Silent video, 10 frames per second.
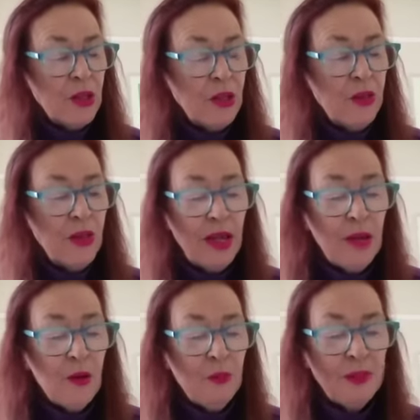
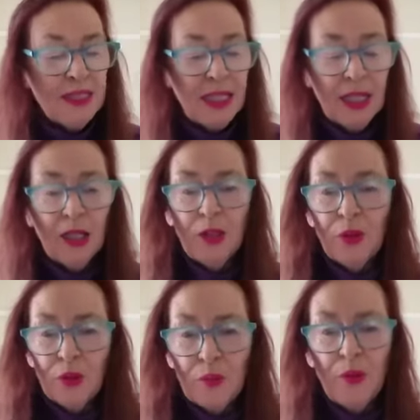They're a particular
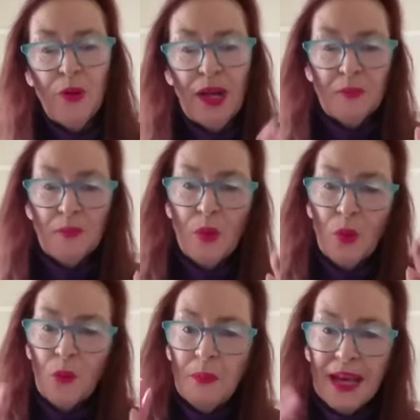group who get
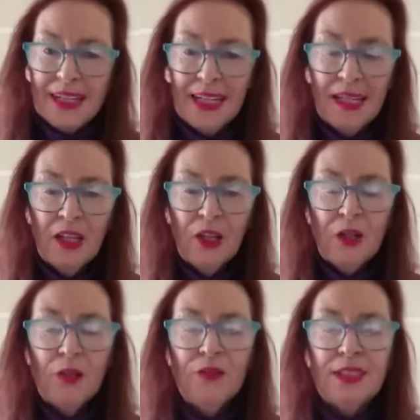more money
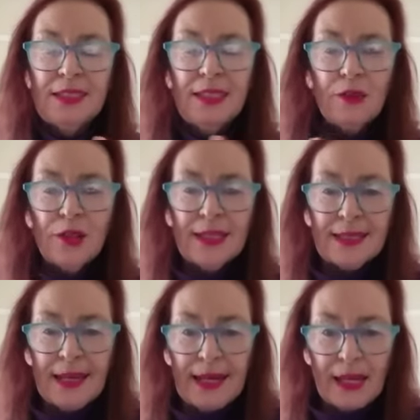for
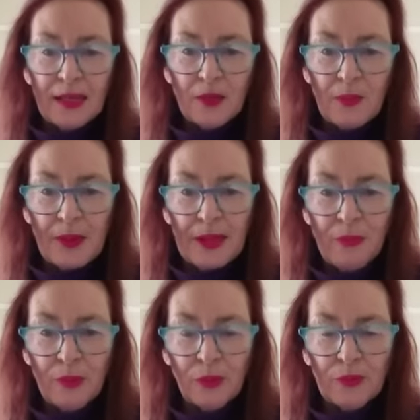seriously ill
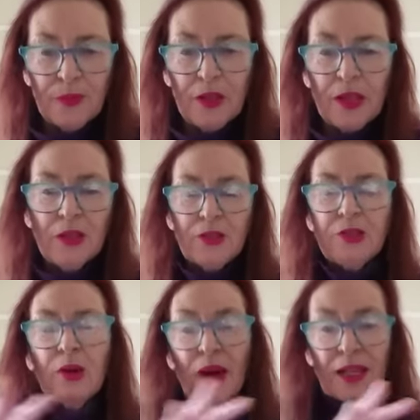people.
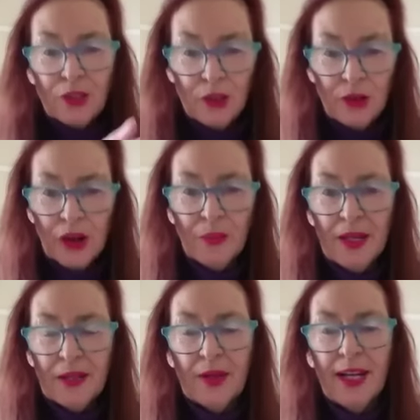So, as you know
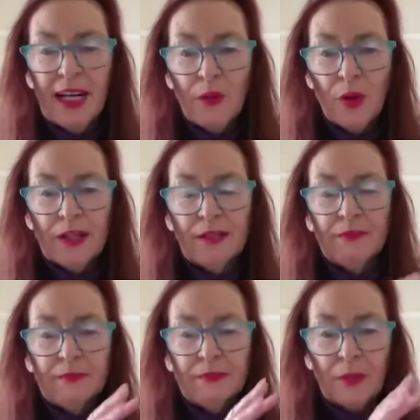better than
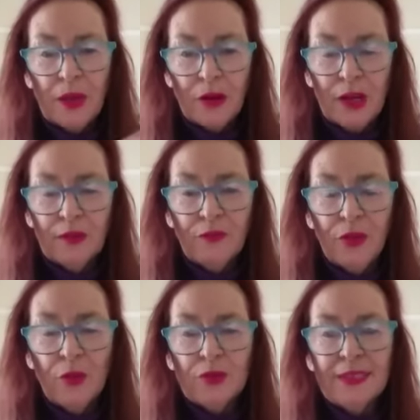anyone, American
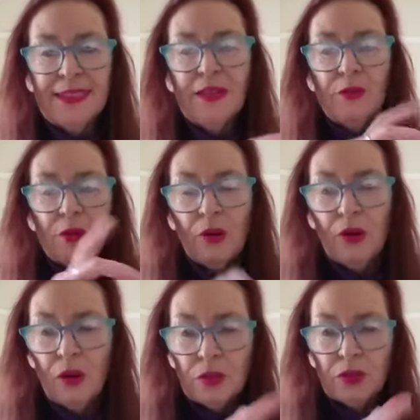viewers, there are
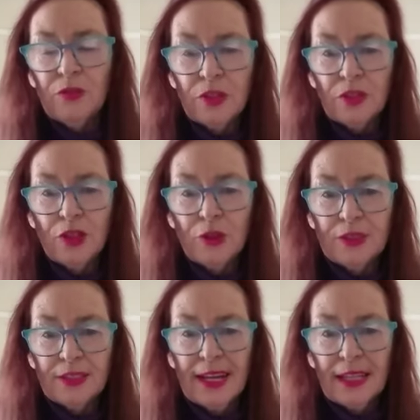lots of
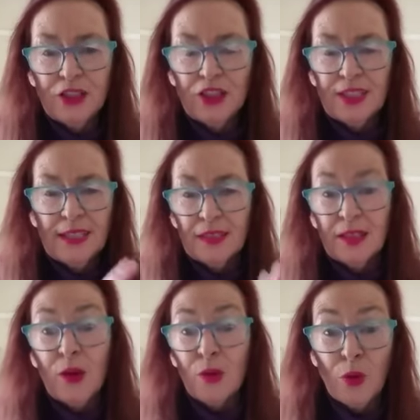insurance agencies that
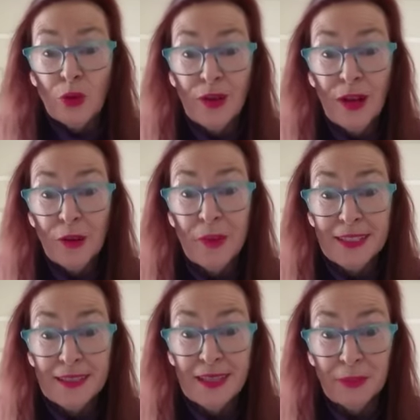don't want to know
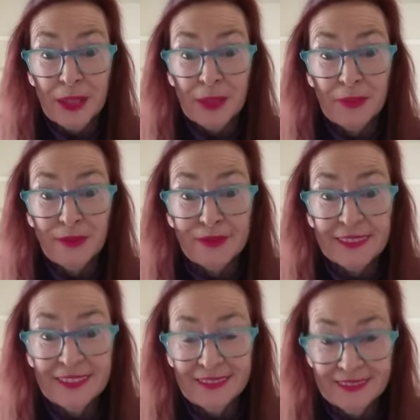about sick people,
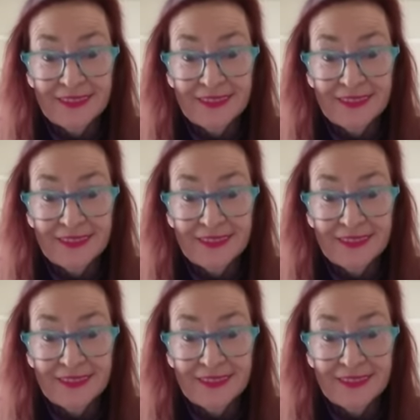right?